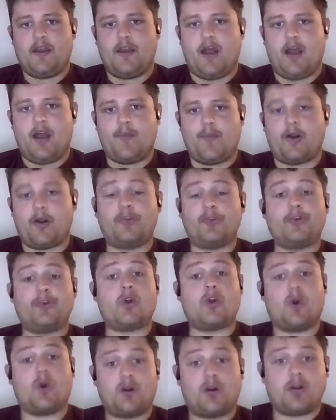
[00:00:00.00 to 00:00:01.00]
And they're
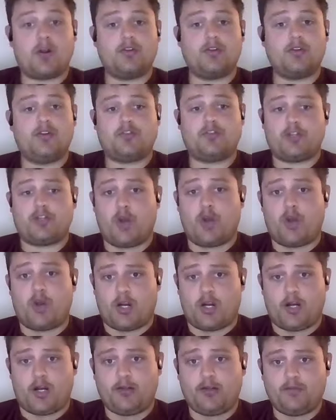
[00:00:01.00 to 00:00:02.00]
also usually
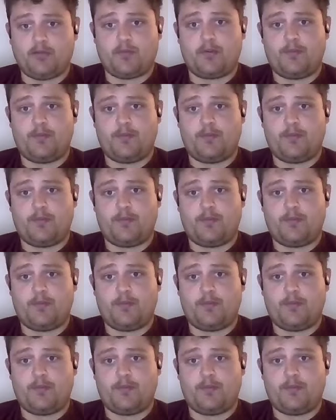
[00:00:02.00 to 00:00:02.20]
co-occurring